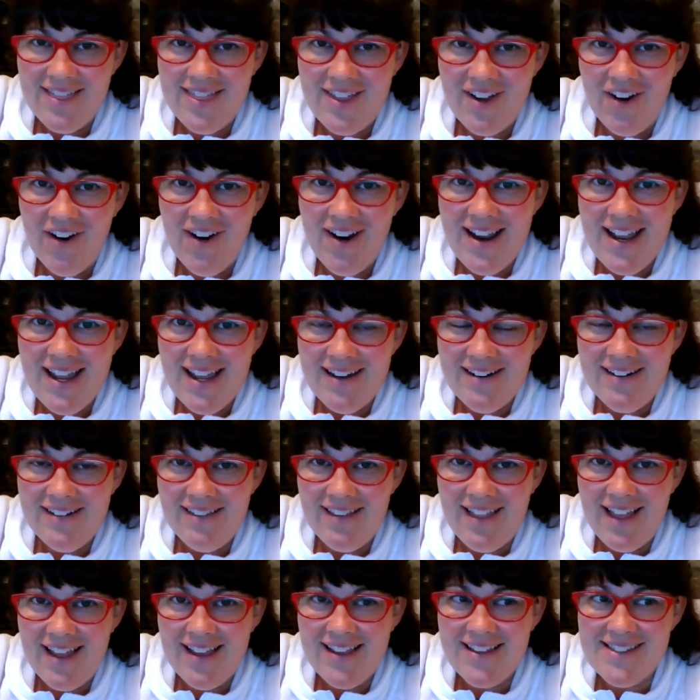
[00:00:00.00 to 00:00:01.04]
Like, they're
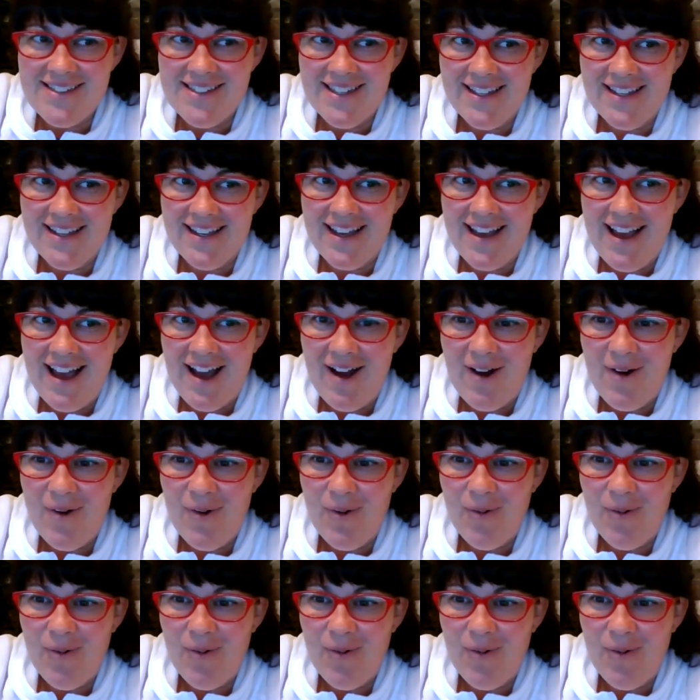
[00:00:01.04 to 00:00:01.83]
analyzing